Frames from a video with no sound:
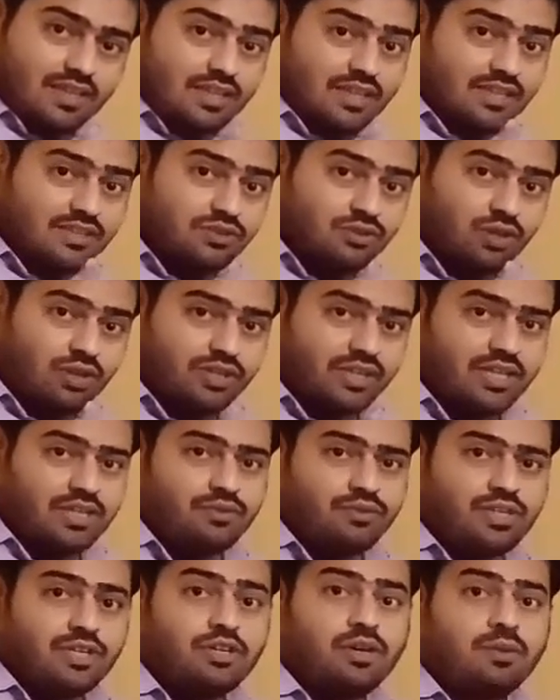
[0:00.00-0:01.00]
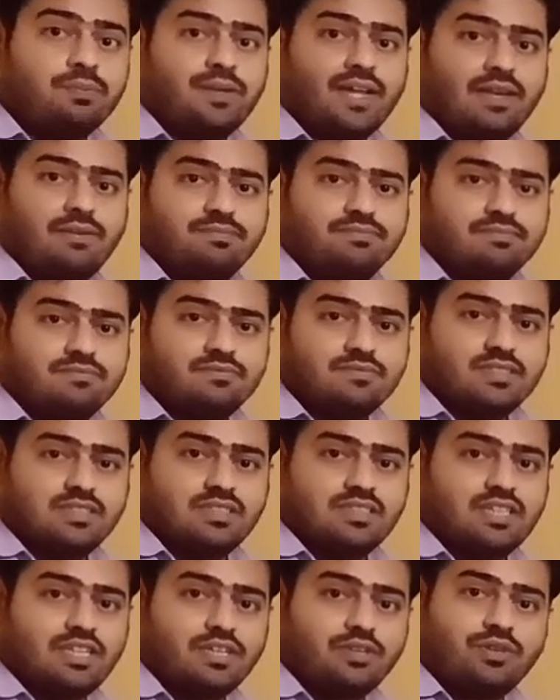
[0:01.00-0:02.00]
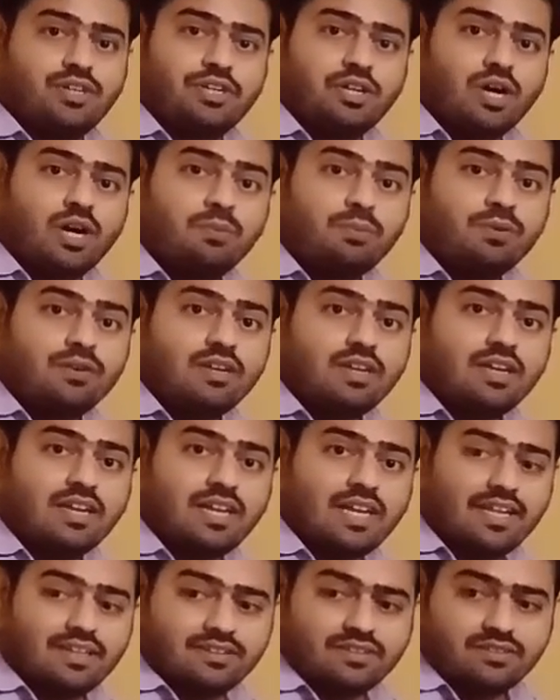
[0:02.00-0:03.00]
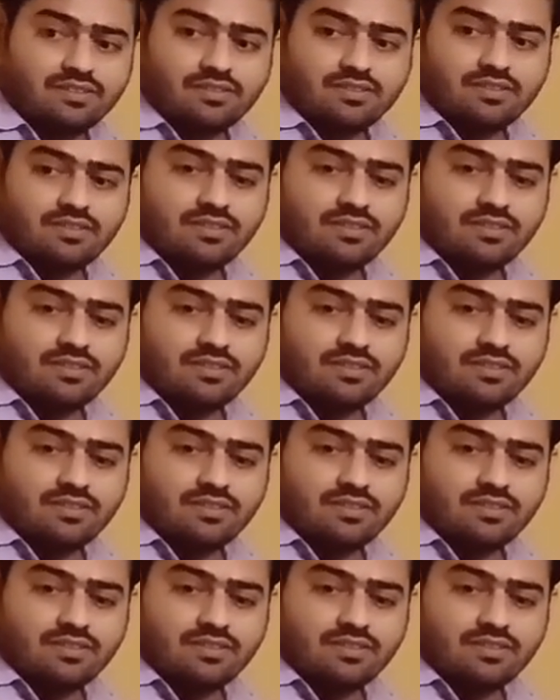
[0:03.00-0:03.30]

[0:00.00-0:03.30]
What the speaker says: is not the unit of time, this is a unit of length.